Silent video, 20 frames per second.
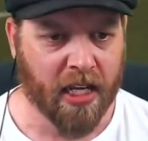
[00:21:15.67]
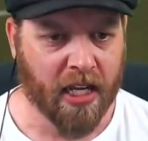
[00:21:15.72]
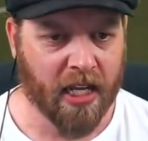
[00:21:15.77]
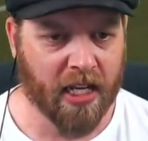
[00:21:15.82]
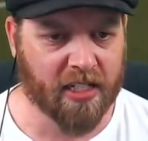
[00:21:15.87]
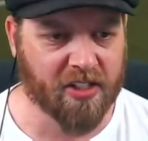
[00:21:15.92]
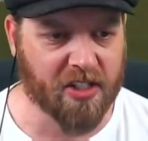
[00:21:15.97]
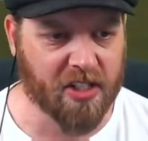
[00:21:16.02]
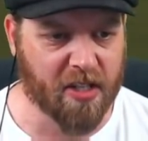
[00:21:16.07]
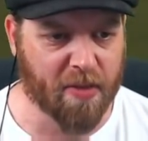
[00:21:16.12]

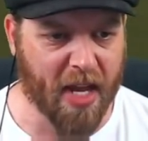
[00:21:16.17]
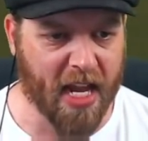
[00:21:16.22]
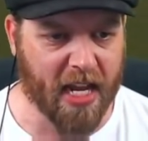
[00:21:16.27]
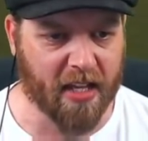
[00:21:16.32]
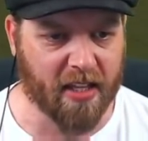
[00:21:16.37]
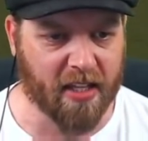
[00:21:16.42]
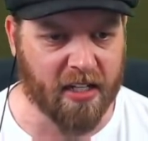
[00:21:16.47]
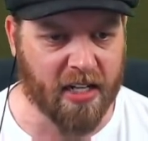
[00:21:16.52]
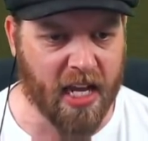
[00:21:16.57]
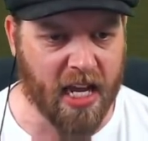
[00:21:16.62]
That's in the back
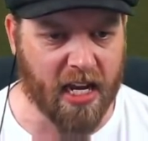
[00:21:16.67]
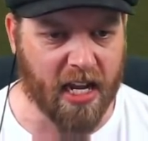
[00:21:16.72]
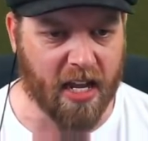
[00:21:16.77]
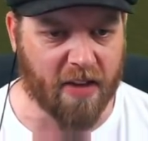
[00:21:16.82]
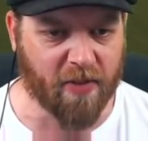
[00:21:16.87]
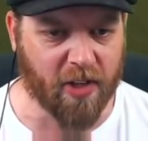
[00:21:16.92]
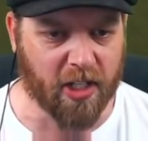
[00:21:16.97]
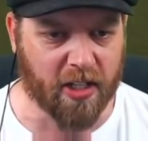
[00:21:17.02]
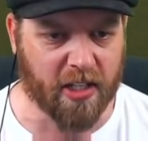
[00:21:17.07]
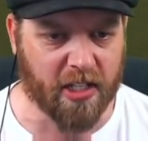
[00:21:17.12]
of the net. Have
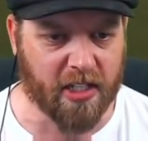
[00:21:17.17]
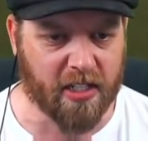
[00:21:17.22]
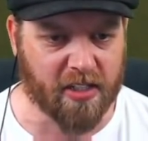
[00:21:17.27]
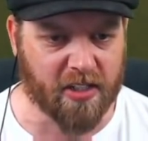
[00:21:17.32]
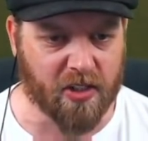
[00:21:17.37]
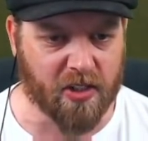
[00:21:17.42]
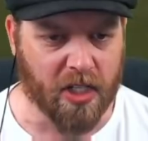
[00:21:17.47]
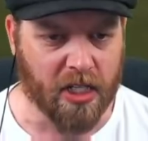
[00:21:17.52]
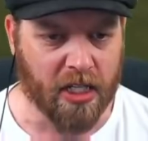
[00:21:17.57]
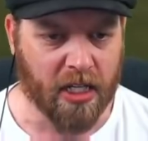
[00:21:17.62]
a look at
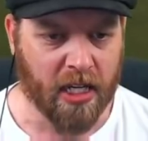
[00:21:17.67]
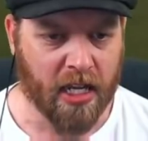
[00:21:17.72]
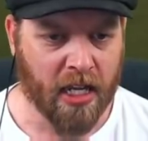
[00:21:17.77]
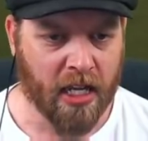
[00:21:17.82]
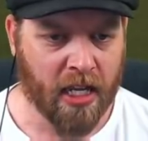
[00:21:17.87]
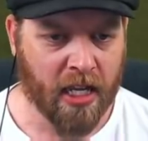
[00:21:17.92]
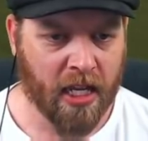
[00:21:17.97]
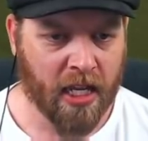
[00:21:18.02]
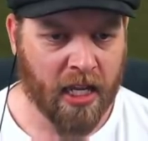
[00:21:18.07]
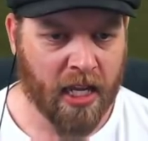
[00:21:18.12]
this.
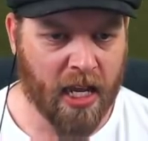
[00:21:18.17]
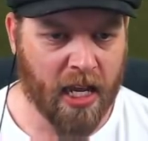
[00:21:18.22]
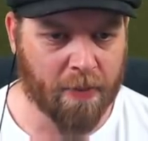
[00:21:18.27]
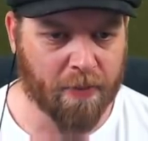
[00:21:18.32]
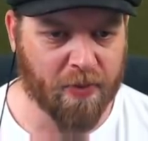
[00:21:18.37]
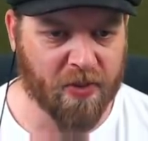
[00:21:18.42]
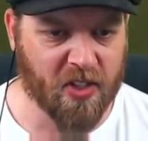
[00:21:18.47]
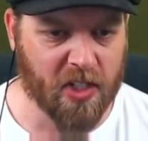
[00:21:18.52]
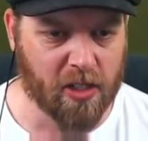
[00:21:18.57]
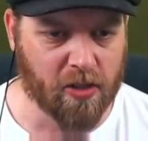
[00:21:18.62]

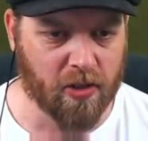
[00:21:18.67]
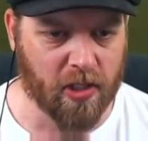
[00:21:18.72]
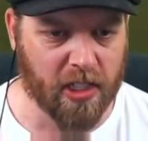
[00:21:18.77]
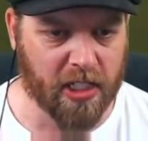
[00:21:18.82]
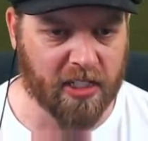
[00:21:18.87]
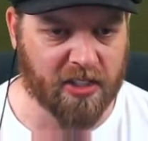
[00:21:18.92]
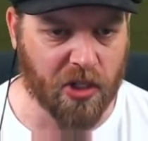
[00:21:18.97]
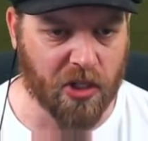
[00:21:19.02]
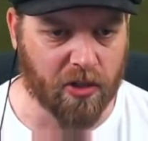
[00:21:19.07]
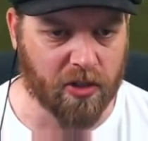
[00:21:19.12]

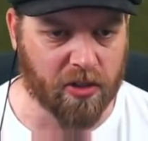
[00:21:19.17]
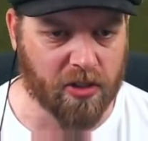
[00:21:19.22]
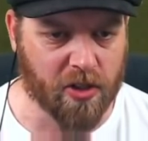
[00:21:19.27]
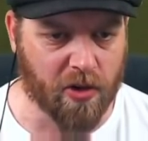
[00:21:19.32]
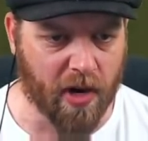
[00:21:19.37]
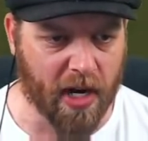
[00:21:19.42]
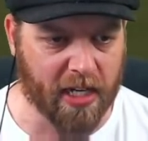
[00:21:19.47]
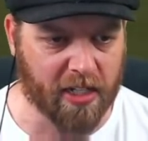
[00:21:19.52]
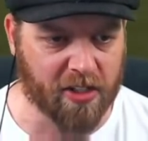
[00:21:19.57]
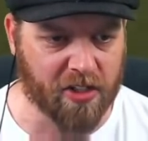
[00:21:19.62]
Absolutely turns
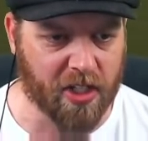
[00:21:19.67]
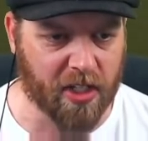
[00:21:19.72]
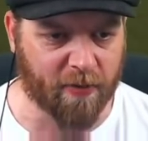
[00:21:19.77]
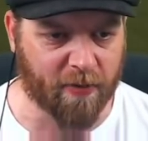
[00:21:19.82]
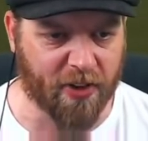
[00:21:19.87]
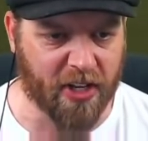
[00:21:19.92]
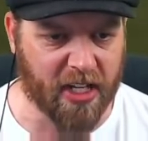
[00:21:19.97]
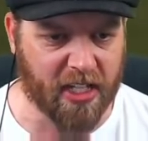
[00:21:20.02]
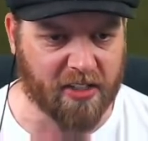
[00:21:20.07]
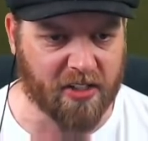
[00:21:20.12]
Krejci,
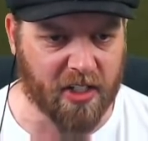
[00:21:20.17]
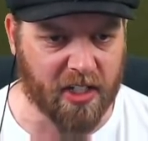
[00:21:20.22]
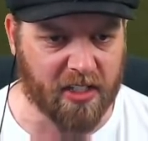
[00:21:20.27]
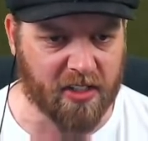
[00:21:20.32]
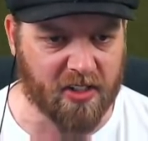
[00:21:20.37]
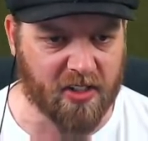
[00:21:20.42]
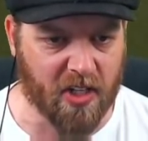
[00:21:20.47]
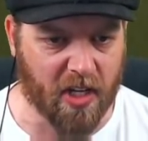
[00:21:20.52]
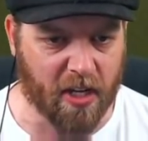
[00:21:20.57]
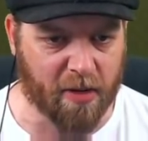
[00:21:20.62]
feeds it
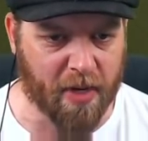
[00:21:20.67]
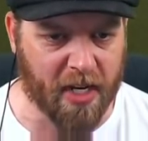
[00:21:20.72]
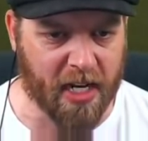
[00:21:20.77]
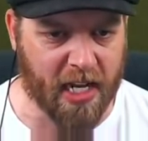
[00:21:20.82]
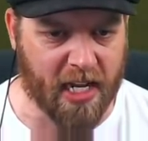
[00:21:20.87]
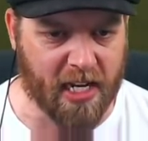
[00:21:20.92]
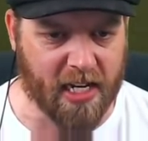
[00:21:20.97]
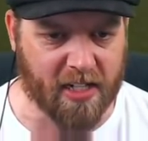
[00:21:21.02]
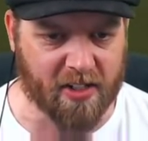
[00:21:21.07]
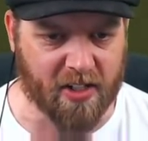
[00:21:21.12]
inside.
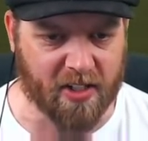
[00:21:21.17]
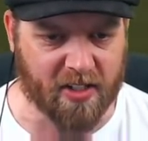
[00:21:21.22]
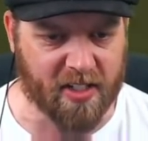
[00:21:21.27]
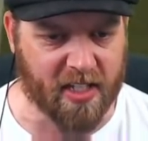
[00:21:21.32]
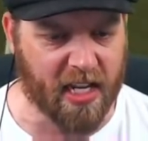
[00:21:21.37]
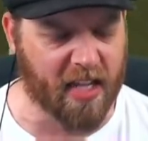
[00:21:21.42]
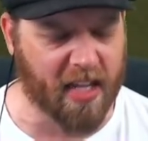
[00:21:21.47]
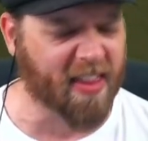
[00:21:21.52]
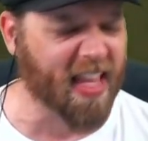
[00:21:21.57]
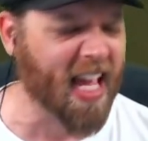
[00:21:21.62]
Menendez is
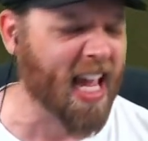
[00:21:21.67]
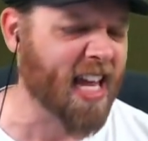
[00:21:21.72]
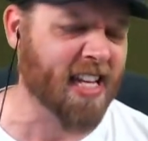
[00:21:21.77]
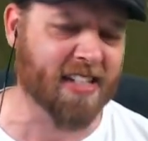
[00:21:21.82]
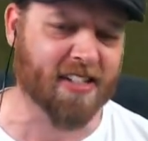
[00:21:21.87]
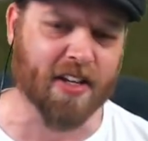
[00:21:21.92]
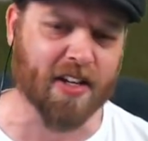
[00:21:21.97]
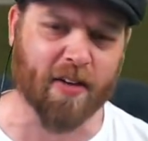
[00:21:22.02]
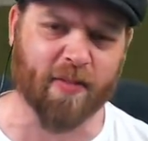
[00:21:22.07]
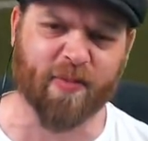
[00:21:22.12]
there. That
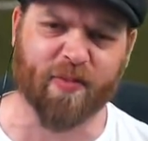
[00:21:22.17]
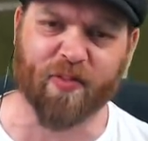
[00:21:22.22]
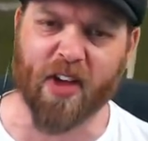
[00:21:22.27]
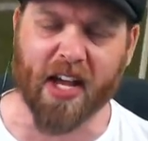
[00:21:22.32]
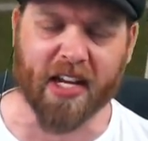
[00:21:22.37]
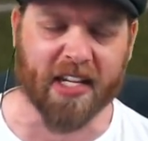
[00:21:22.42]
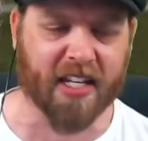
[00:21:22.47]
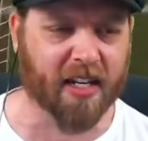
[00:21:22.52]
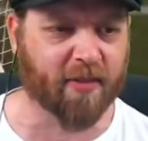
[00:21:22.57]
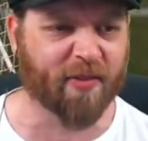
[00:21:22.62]
is a
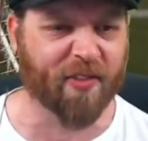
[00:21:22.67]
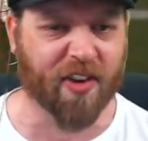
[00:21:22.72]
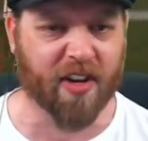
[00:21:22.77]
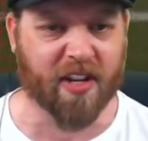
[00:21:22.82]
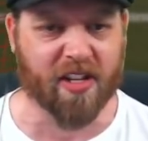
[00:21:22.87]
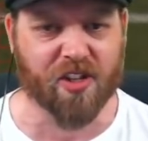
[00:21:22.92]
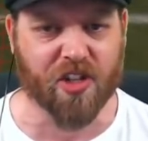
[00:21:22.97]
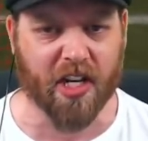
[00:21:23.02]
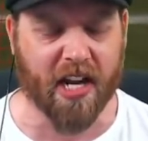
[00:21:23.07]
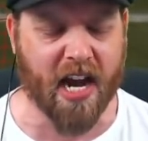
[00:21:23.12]
fucking
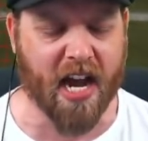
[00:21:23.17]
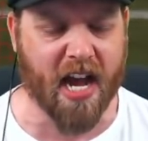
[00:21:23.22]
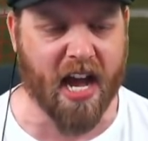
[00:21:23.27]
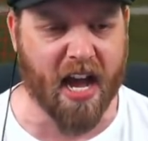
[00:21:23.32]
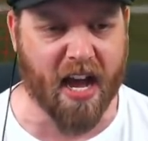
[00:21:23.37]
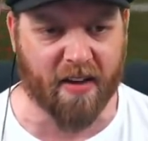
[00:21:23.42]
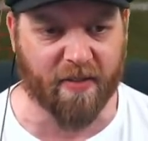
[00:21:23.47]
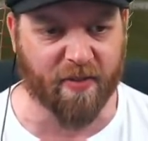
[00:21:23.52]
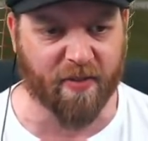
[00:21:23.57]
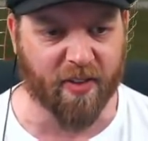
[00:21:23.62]
finish and a
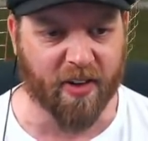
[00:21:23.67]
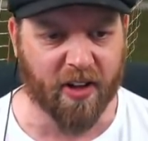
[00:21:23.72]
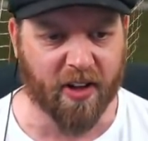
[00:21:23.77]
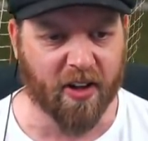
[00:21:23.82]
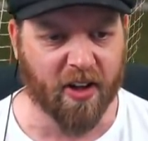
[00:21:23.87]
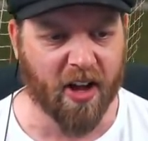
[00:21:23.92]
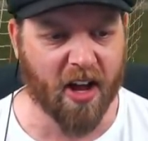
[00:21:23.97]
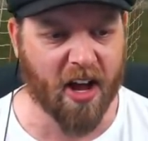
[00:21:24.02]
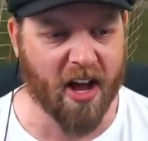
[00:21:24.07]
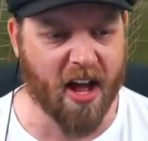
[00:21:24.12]
half.
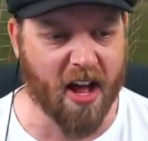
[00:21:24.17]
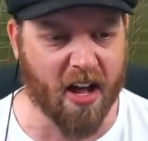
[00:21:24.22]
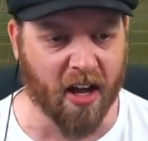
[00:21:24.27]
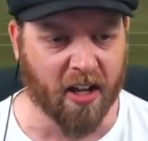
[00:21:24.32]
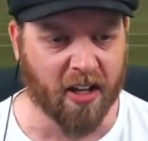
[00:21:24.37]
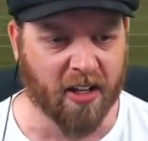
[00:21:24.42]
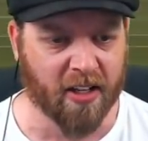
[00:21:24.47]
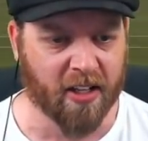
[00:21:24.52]
Ha!